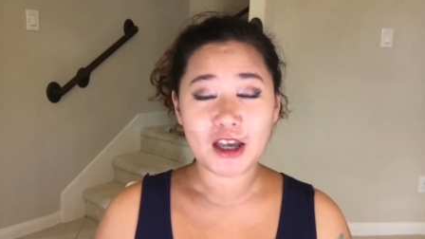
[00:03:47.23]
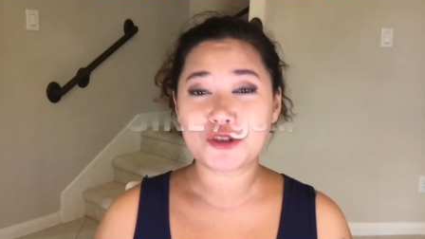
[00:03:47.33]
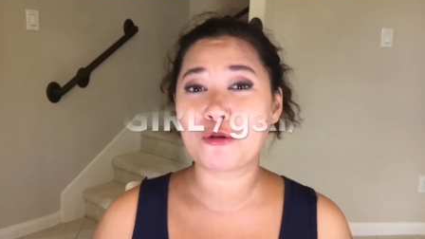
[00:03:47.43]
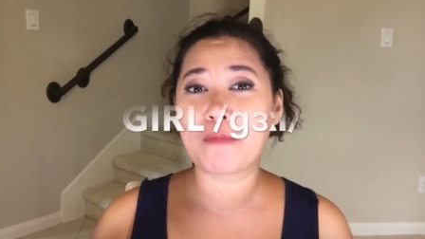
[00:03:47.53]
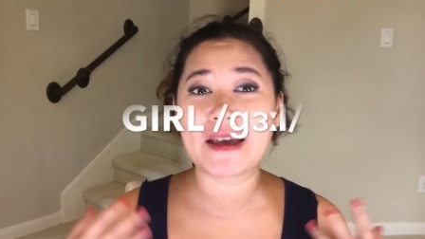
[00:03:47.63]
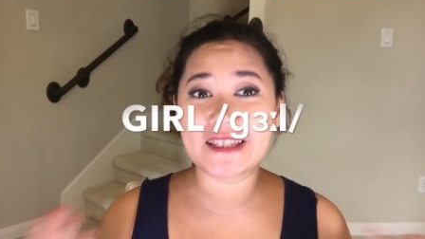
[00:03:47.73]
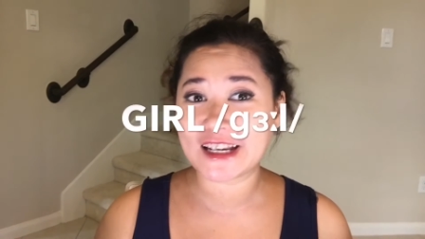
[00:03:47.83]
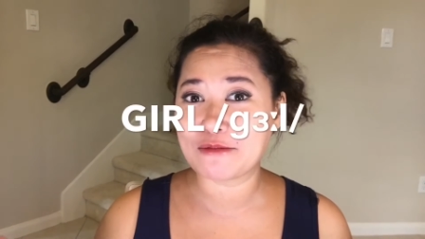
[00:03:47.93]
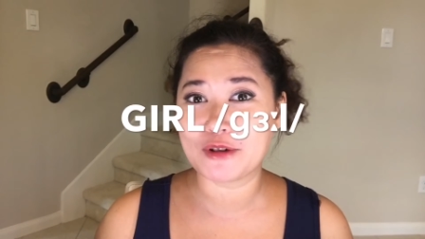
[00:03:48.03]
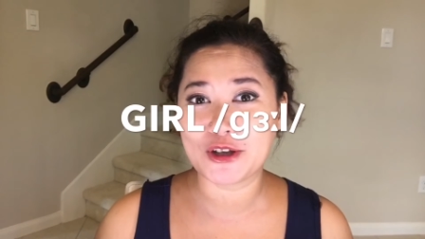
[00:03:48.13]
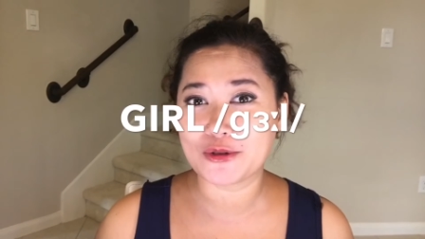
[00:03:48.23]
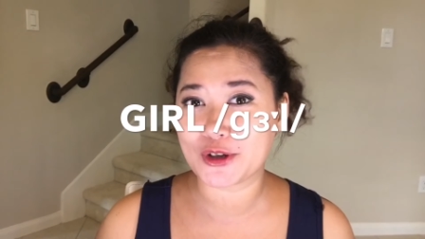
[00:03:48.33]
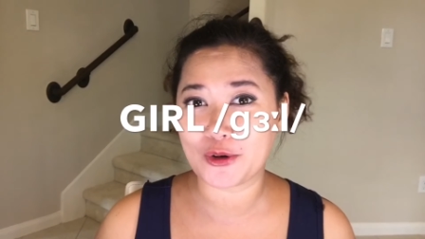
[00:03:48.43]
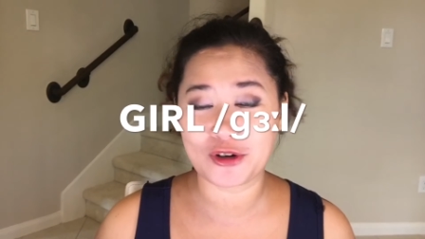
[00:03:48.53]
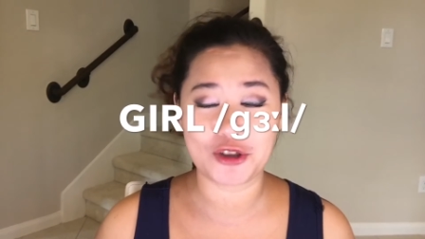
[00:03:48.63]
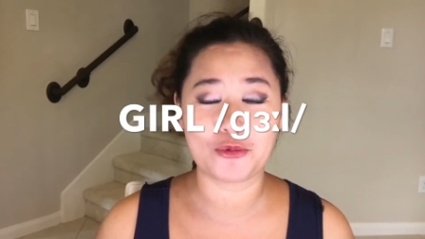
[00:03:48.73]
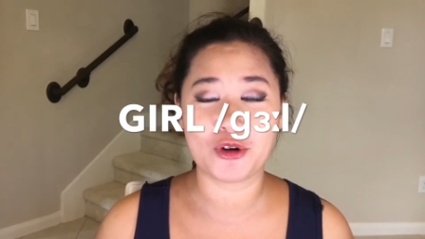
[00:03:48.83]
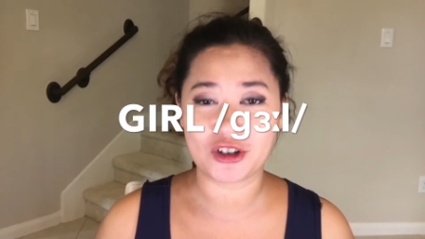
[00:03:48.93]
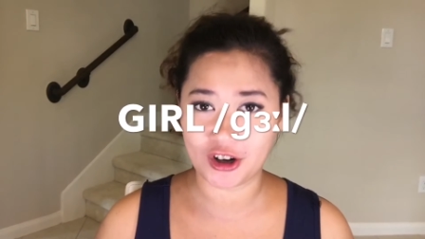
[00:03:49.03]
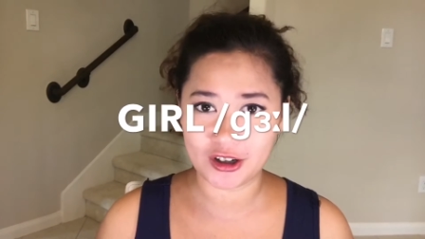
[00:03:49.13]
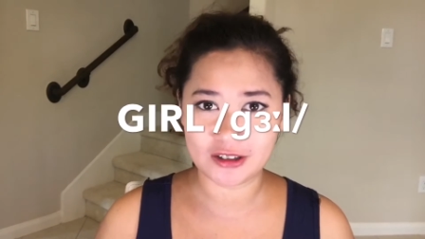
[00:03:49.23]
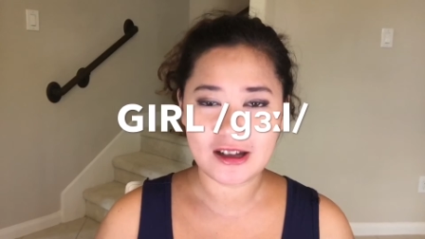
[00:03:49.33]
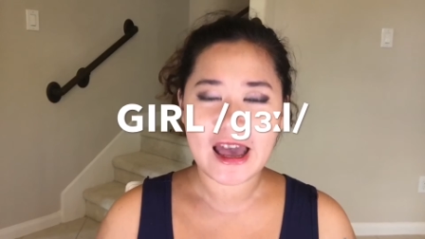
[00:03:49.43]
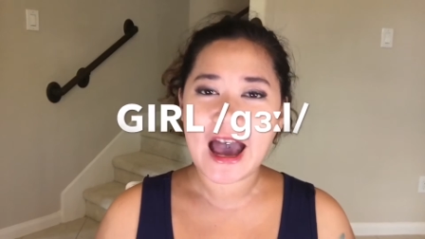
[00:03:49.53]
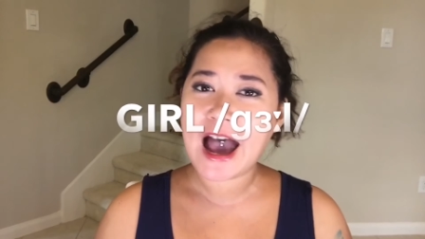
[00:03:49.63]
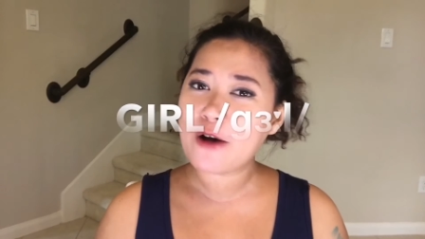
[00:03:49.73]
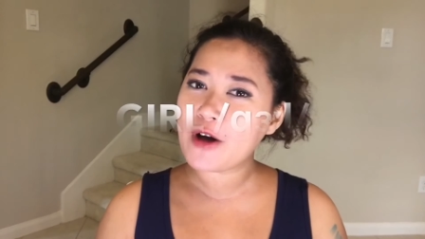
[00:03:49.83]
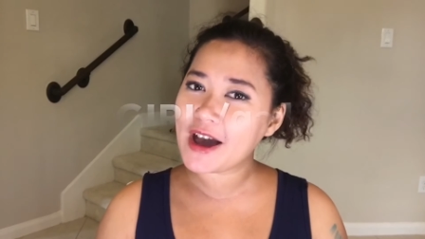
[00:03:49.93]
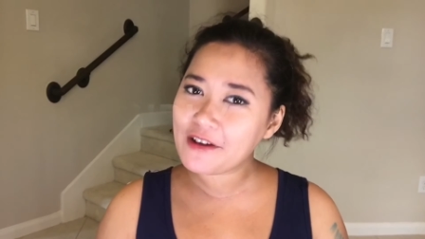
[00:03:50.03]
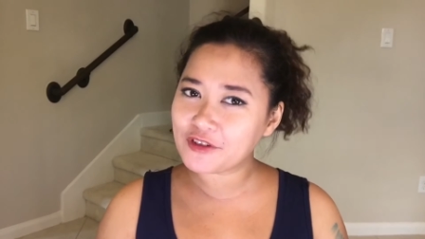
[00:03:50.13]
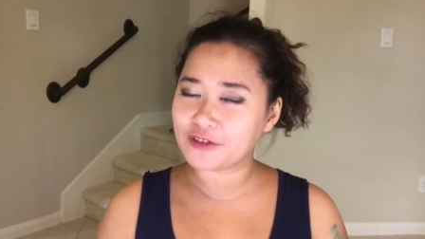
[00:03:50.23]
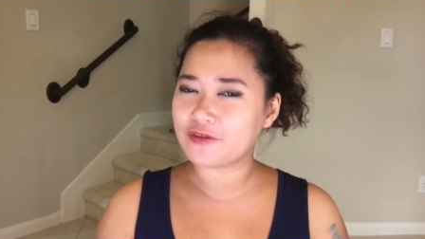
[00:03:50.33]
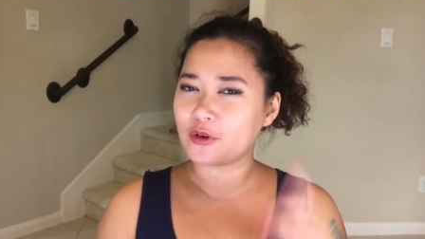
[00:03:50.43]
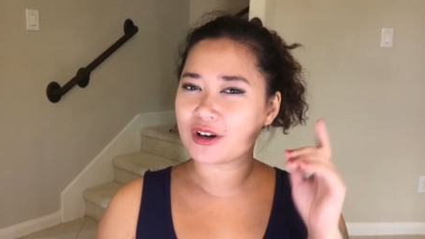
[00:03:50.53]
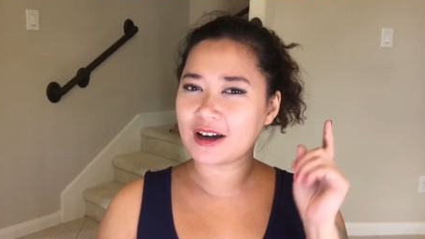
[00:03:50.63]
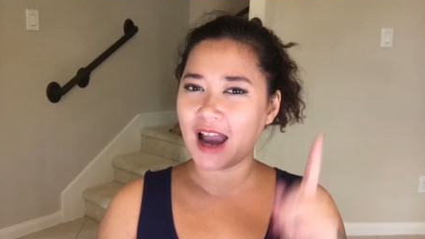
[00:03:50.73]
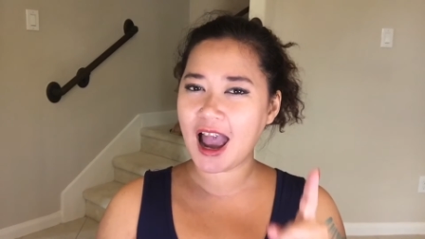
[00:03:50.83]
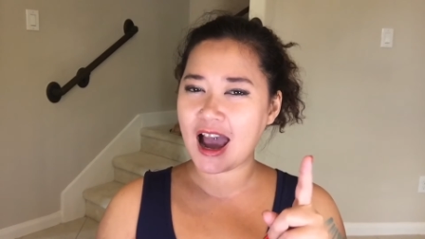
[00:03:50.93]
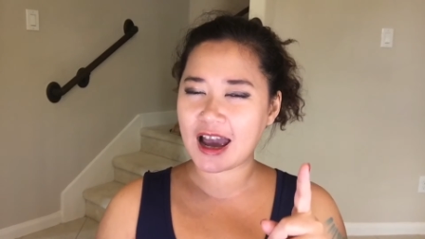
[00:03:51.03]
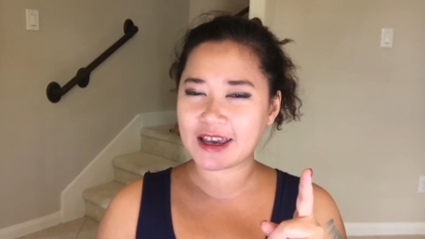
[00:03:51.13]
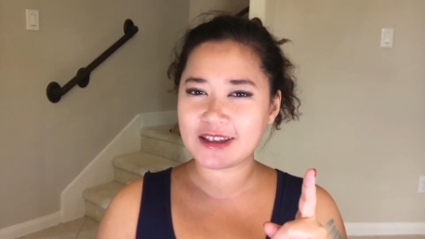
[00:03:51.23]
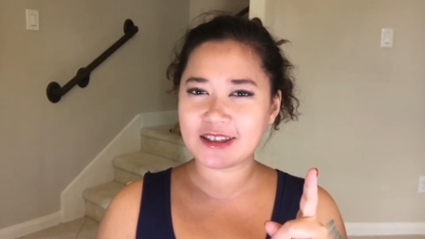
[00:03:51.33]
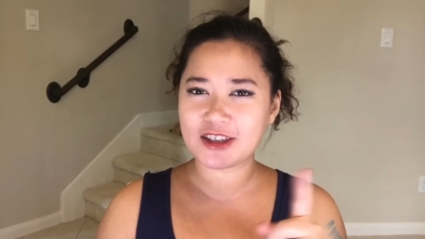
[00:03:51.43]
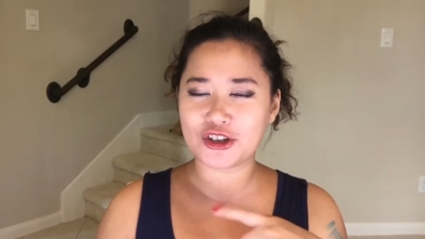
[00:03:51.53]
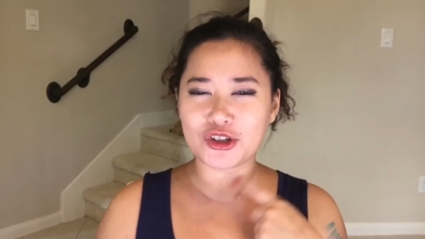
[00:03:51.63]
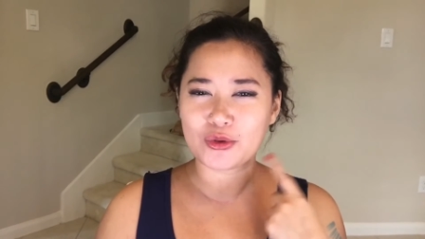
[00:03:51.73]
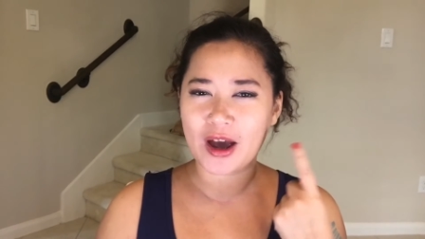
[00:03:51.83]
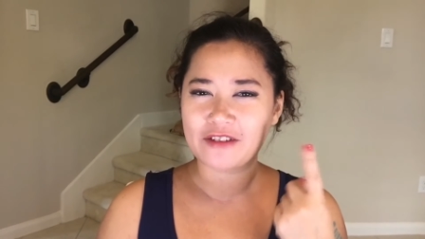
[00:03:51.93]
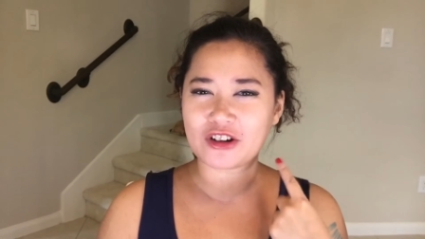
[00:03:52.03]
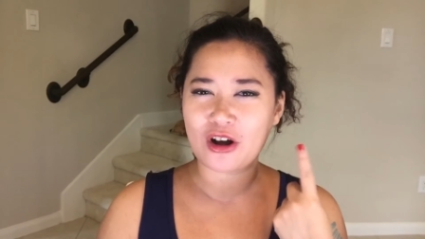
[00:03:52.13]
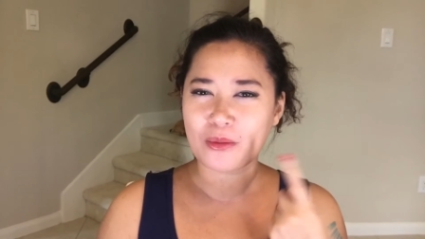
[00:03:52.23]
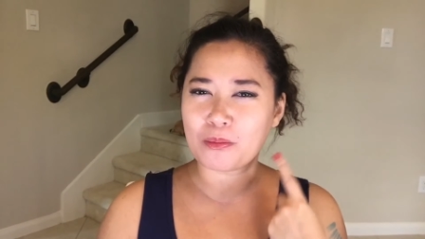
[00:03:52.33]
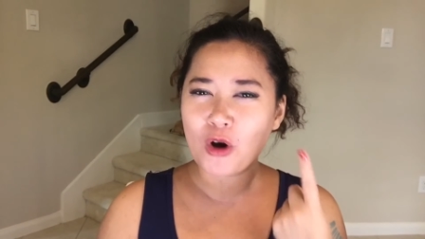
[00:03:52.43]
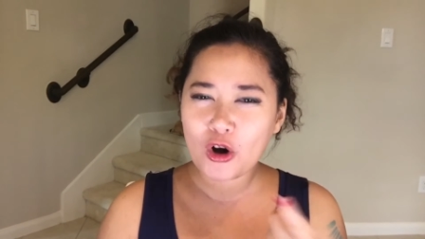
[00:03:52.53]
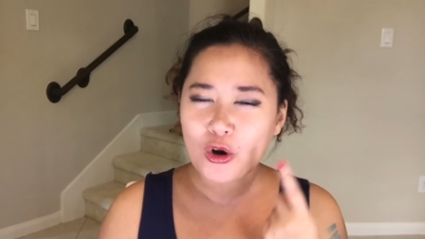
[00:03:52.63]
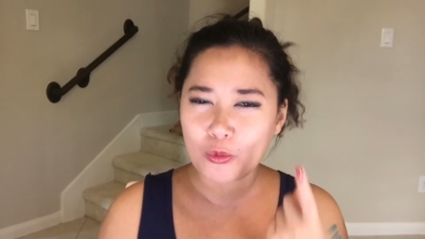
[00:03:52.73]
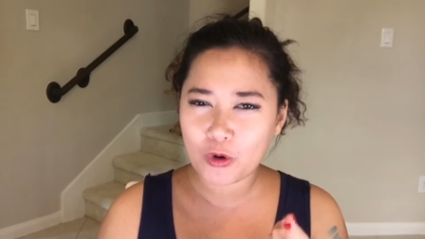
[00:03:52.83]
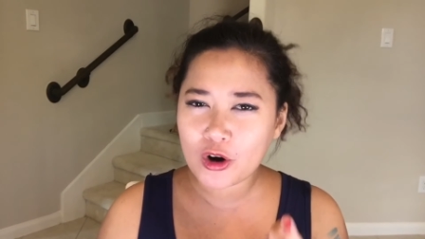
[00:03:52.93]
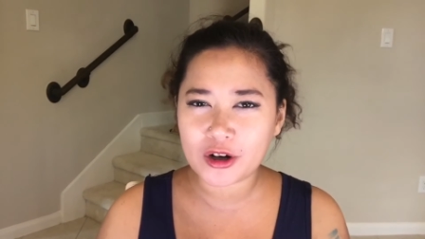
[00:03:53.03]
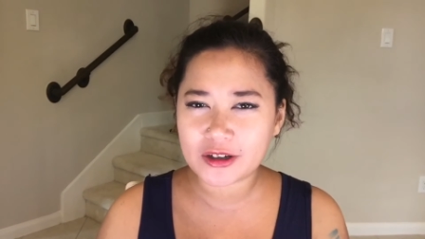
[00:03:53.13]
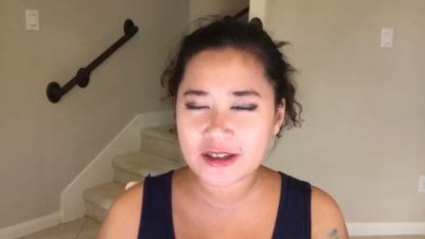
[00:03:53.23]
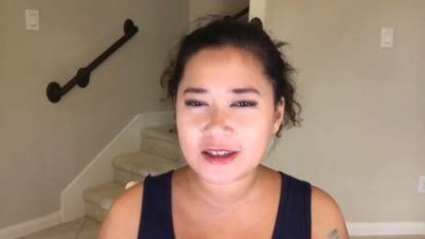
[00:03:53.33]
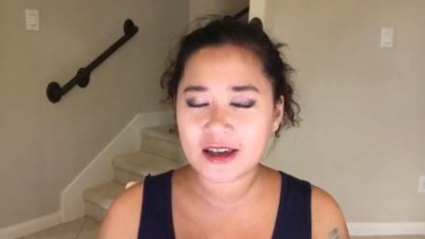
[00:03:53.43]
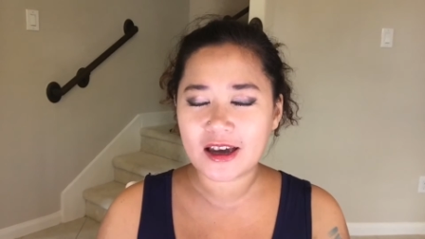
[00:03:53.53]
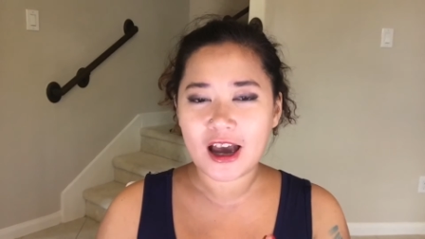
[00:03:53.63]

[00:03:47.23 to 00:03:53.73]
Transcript: So basically we're using only the word girl. However, for guys, they do have a lot more words.